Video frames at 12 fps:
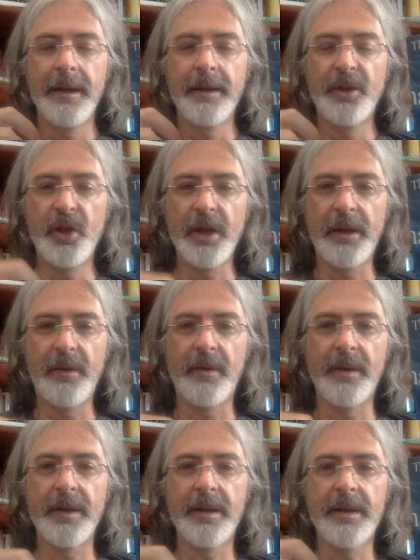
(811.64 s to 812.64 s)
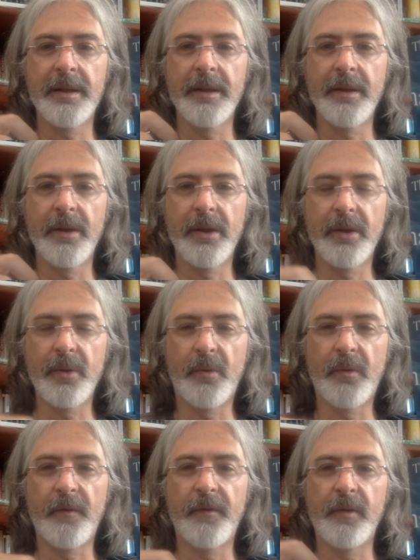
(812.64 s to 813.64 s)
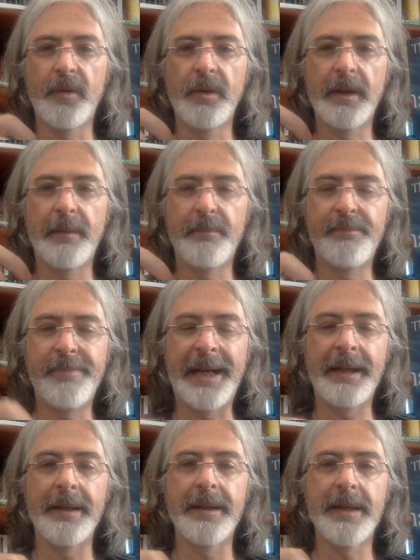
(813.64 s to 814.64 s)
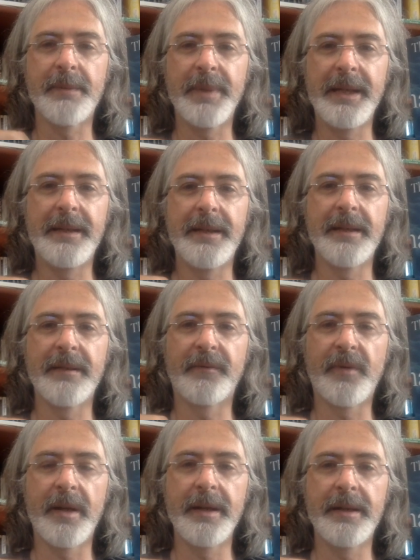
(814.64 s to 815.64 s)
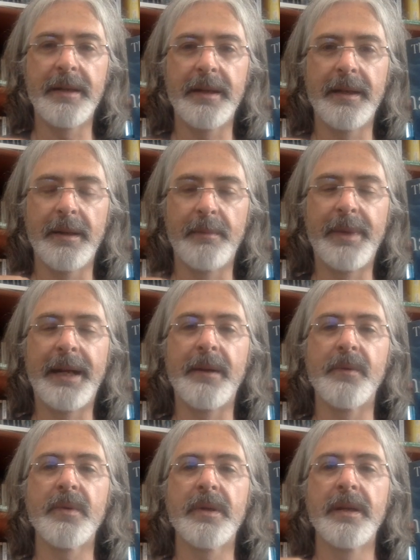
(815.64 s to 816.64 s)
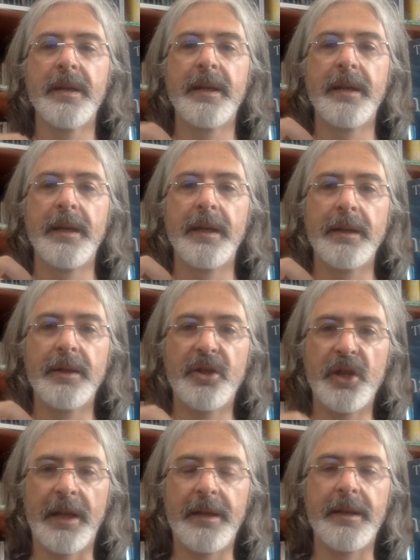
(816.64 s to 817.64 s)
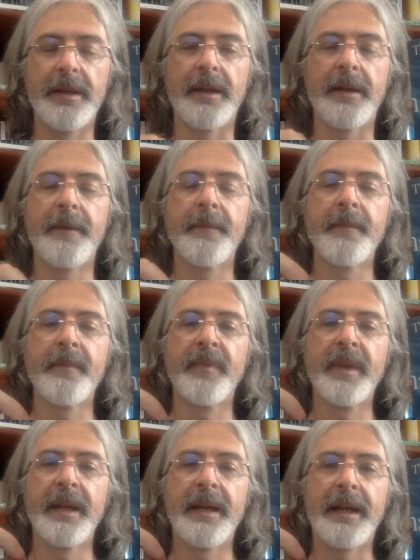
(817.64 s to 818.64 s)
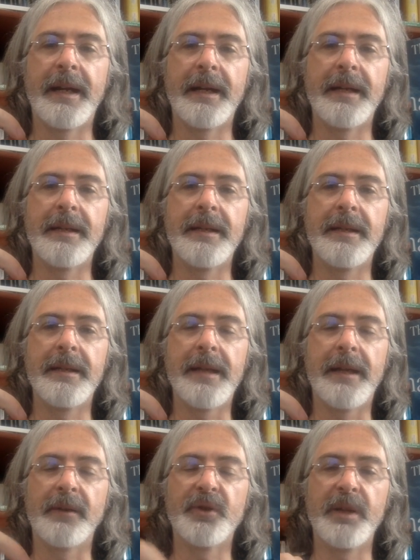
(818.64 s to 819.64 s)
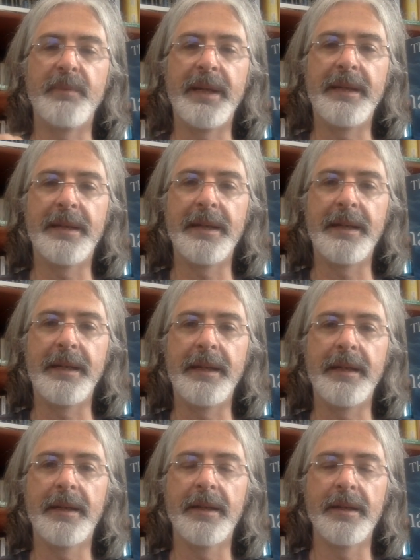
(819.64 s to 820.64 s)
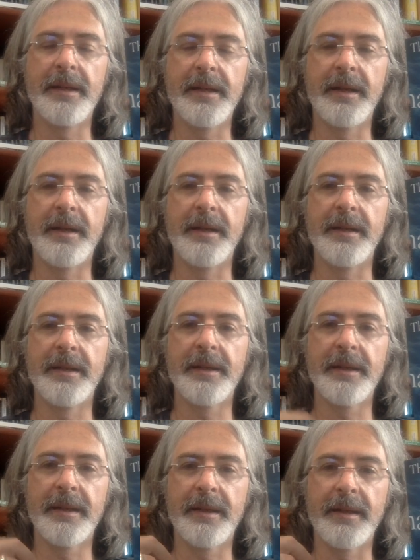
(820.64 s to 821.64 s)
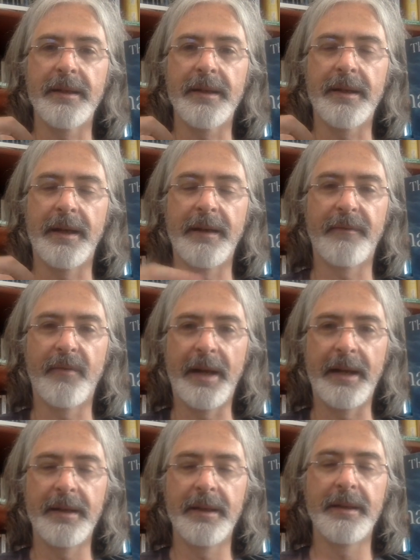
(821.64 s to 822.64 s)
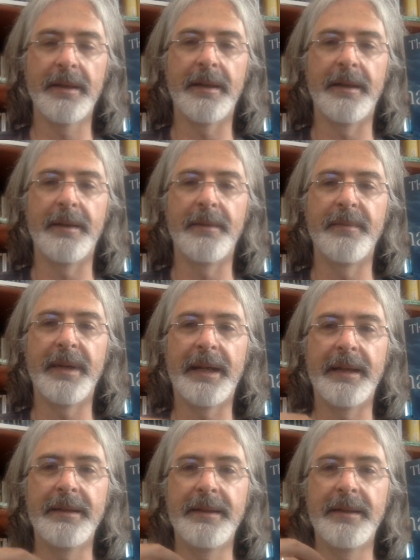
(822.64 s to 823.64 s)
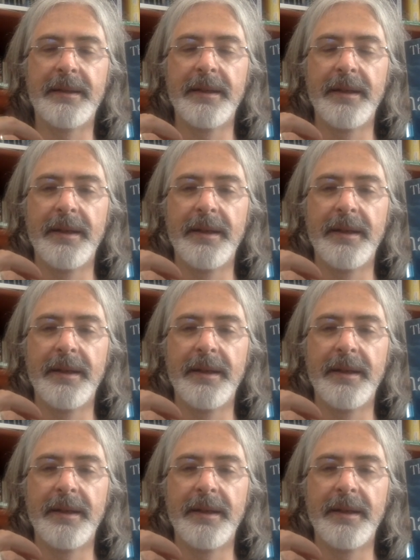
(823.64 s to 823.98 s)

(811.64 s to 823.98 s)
generous, thoughtful and balanced pieces of writing about gender and LGBT concerns that I have read. And